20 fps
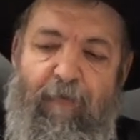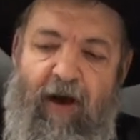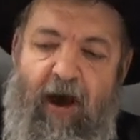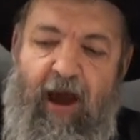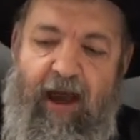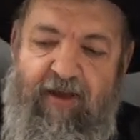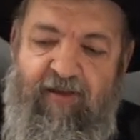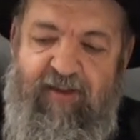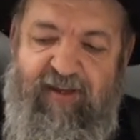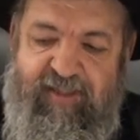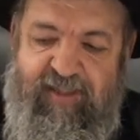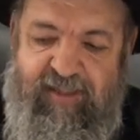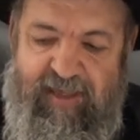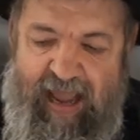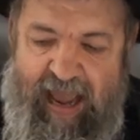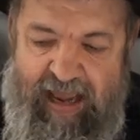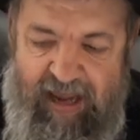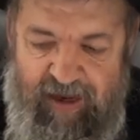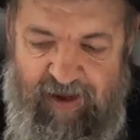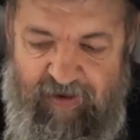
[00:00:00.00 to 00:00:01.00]
by the
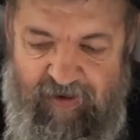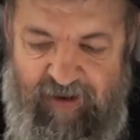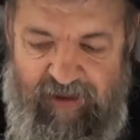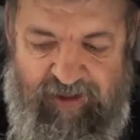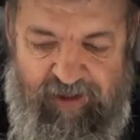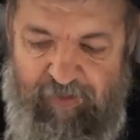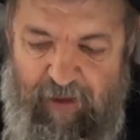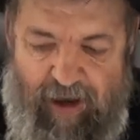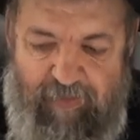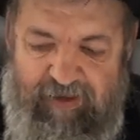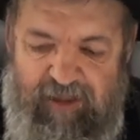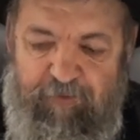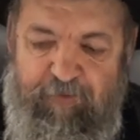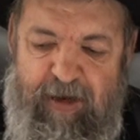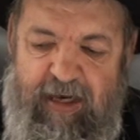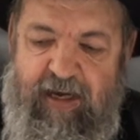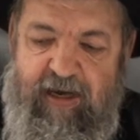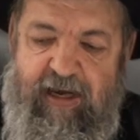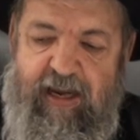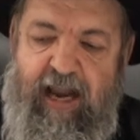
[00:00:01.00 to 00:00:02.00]
snake. It's mamish
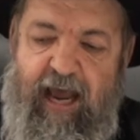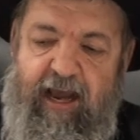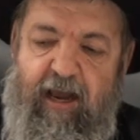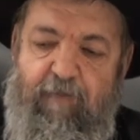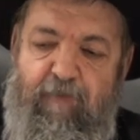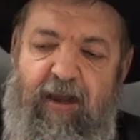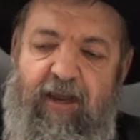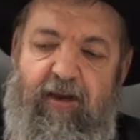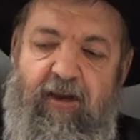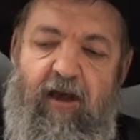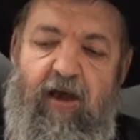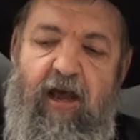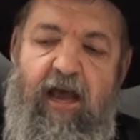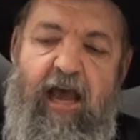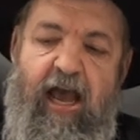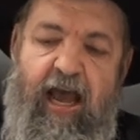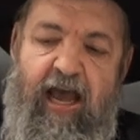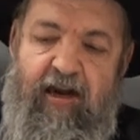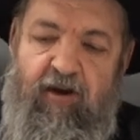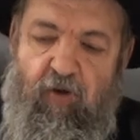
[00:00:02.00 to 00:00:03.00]
mida mida.
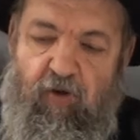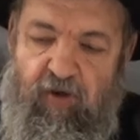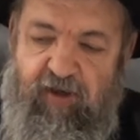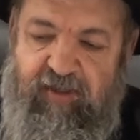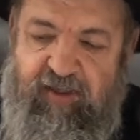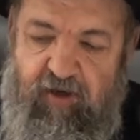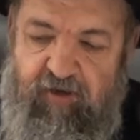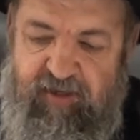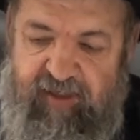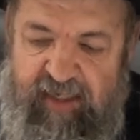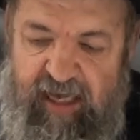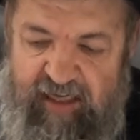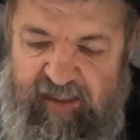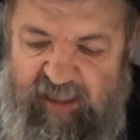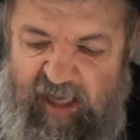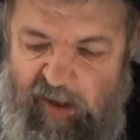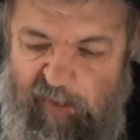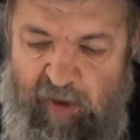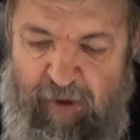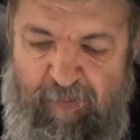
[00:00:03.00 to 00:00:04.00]
And it also
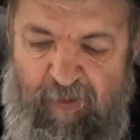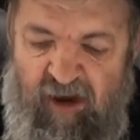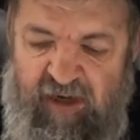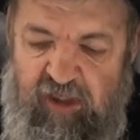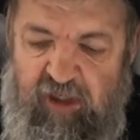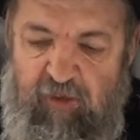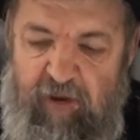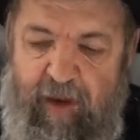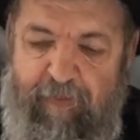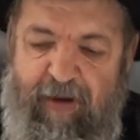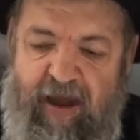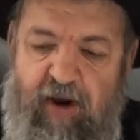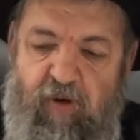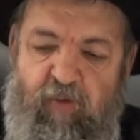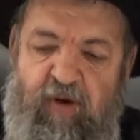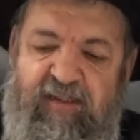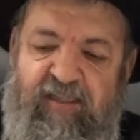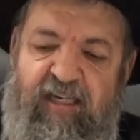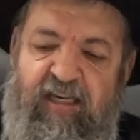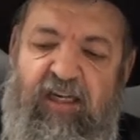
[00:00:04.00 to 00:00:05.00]
says that when Moshe Rabbeinu
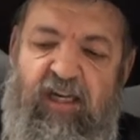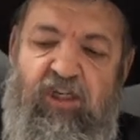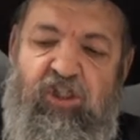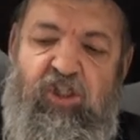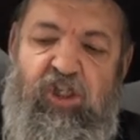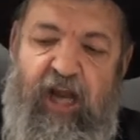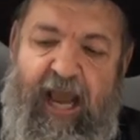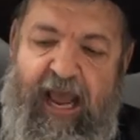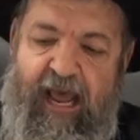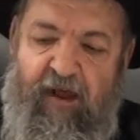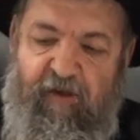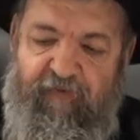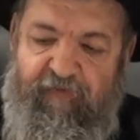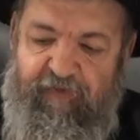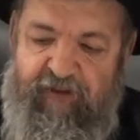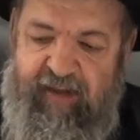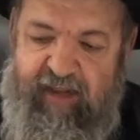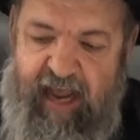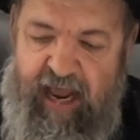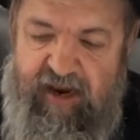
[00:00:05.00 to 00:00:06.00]
was in the jail
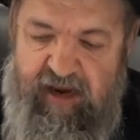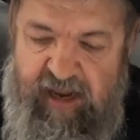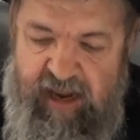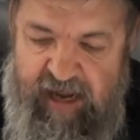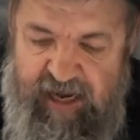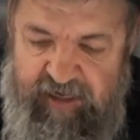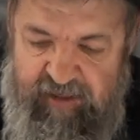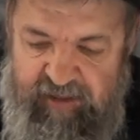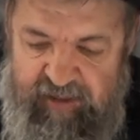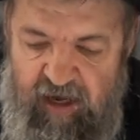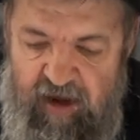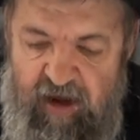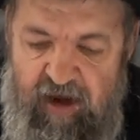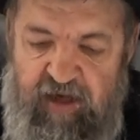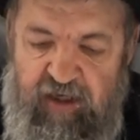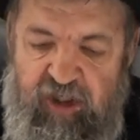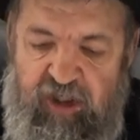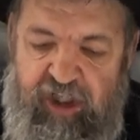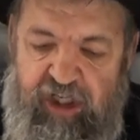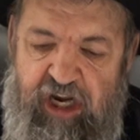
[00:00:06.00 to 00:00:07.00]
for 10 years,
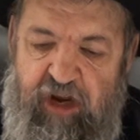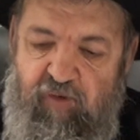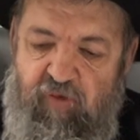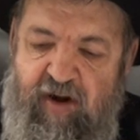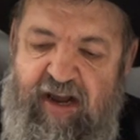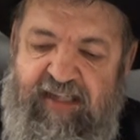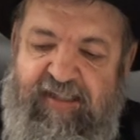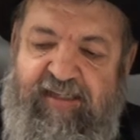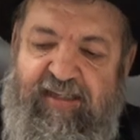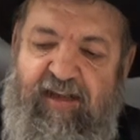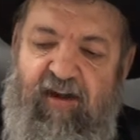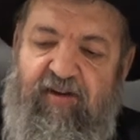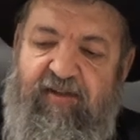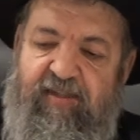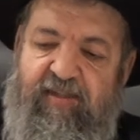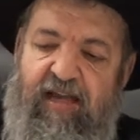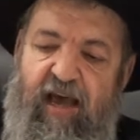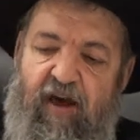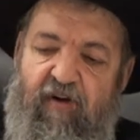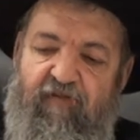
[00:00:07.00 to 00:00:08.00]
she risked
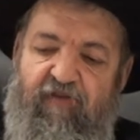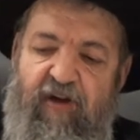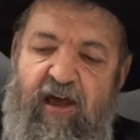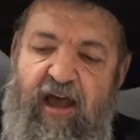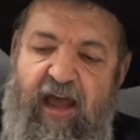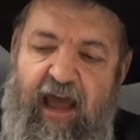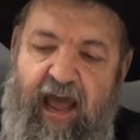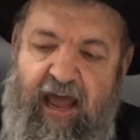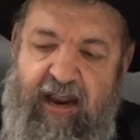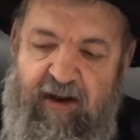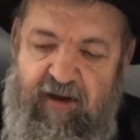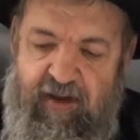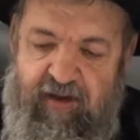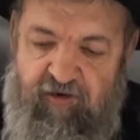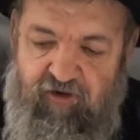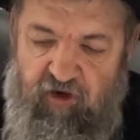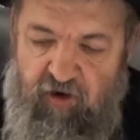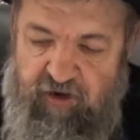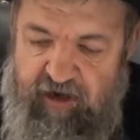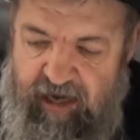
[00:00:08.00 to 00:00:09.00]
herself and
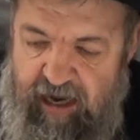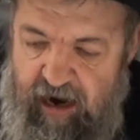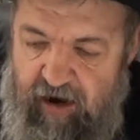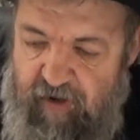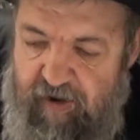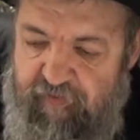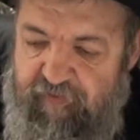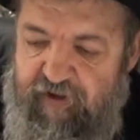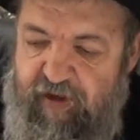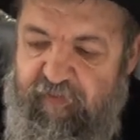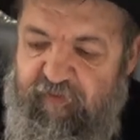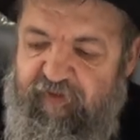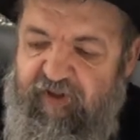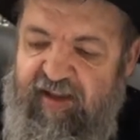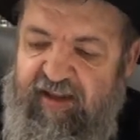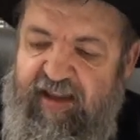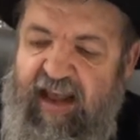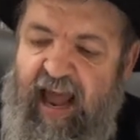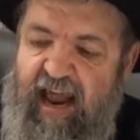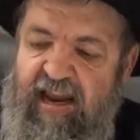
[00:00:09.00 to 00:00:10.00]
took care of him
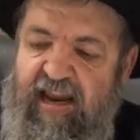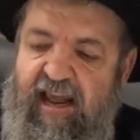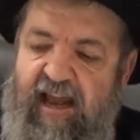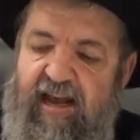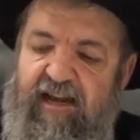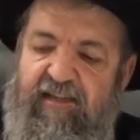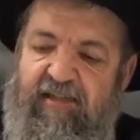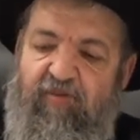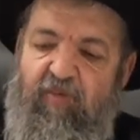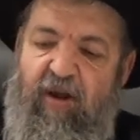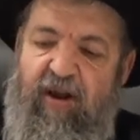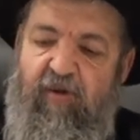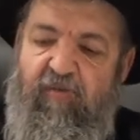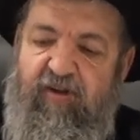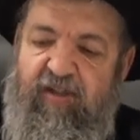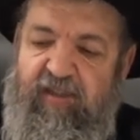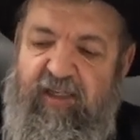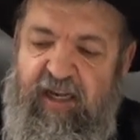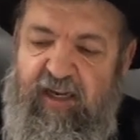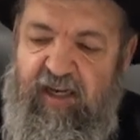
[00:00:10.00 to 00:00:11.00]
for 10 years when he
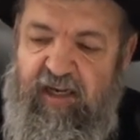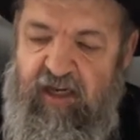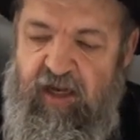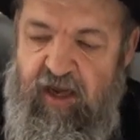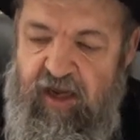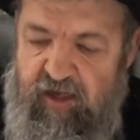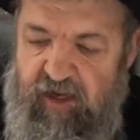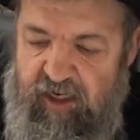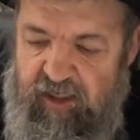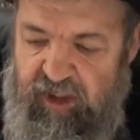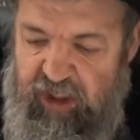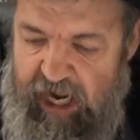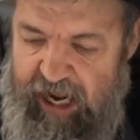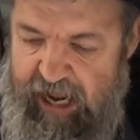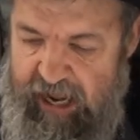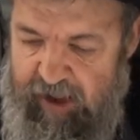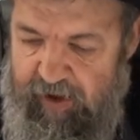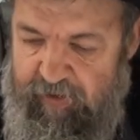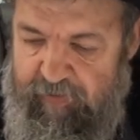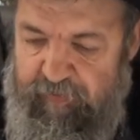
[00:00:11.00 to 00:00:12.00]
was in the, the
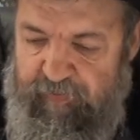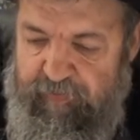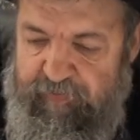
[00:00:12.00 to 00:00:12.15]
jail.